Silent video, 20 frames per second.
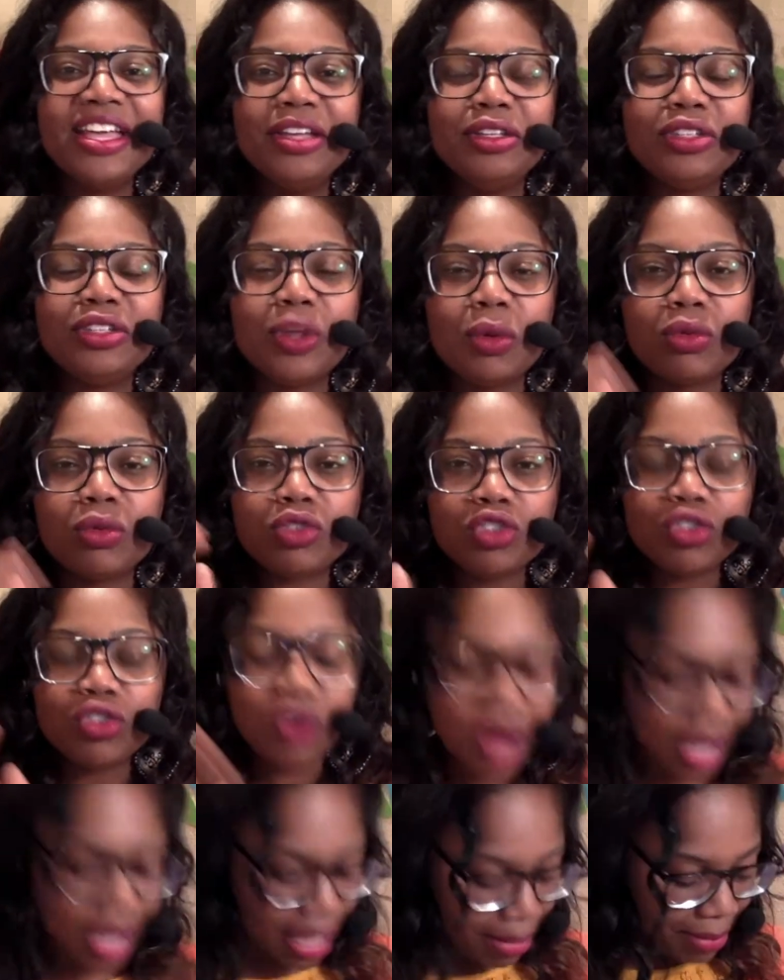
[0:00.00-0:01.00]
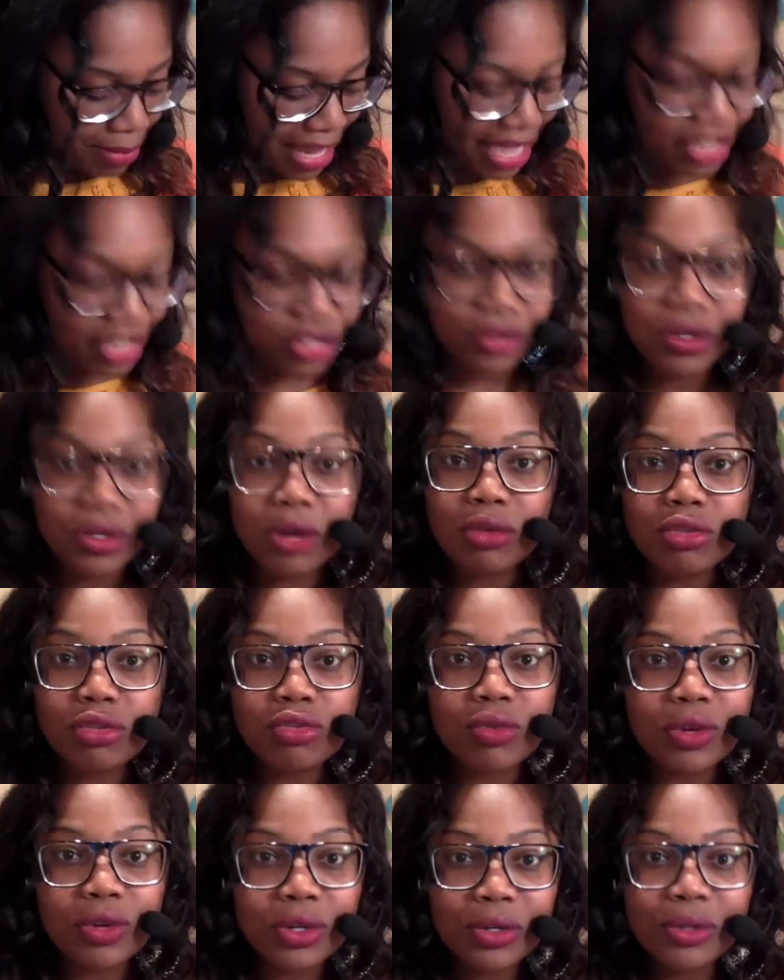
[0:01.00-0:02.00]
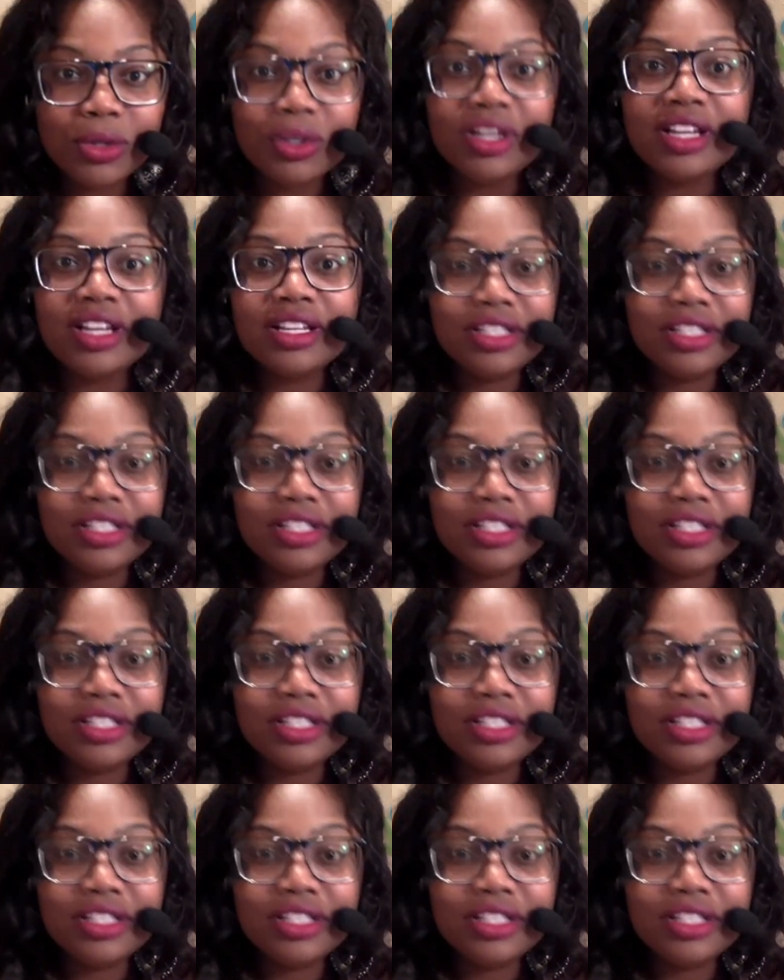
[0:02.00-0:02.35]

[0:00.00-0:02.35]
So as you go through,